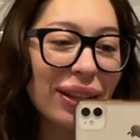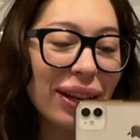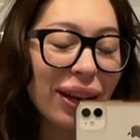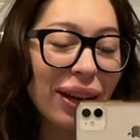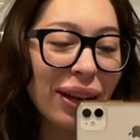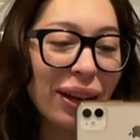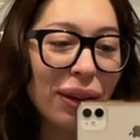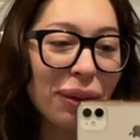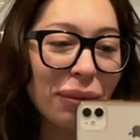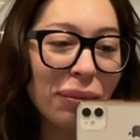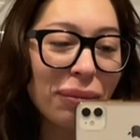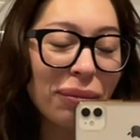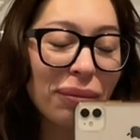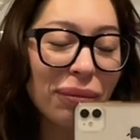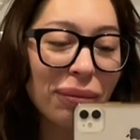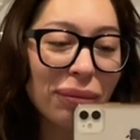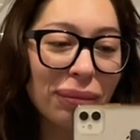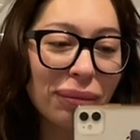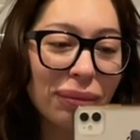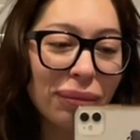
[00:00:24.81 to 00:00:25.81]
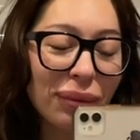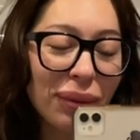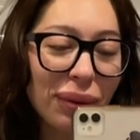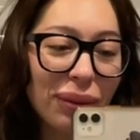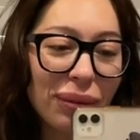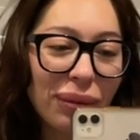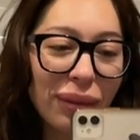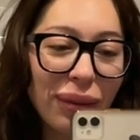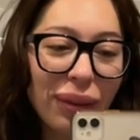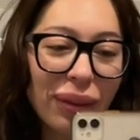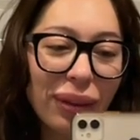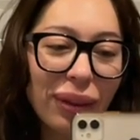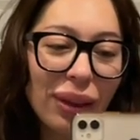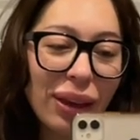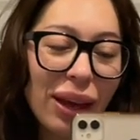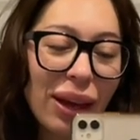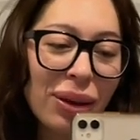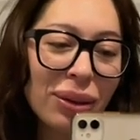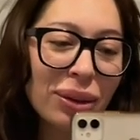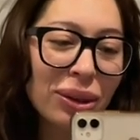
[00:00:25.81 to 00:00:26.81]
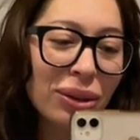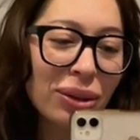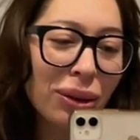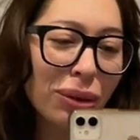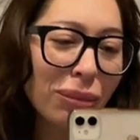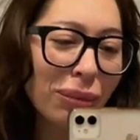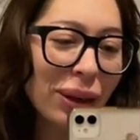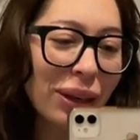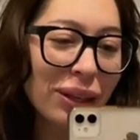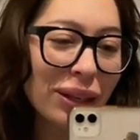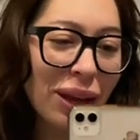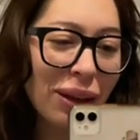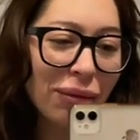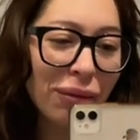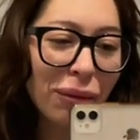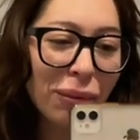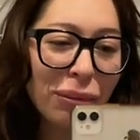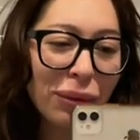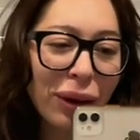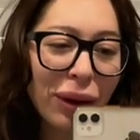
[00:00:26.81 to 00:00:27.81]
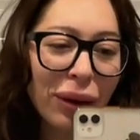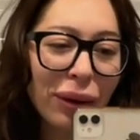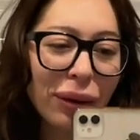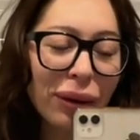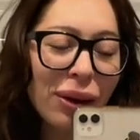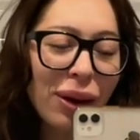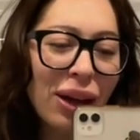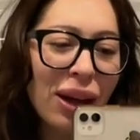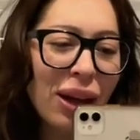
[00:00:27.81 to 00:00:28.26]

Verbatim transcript: um, yeah, I'll start my day from there.